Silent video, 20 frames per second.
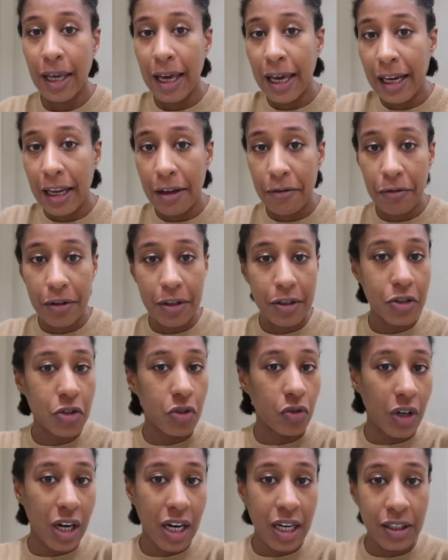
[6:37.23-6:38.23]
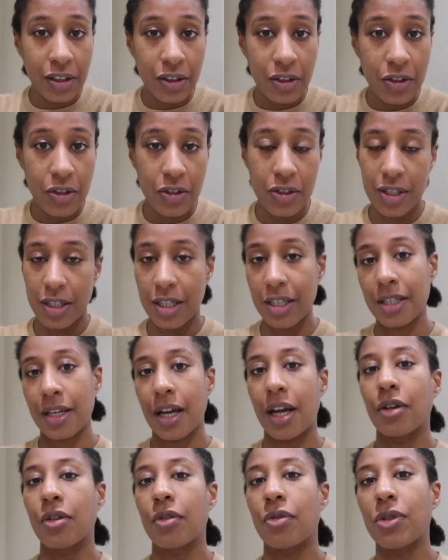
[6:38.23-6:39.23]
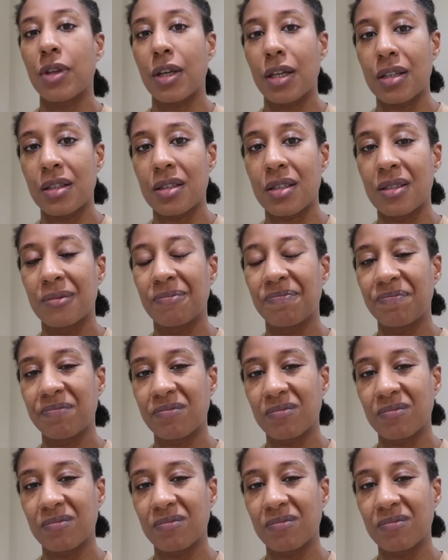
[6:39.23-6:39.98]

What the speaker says: elephants, riders, these kind of things.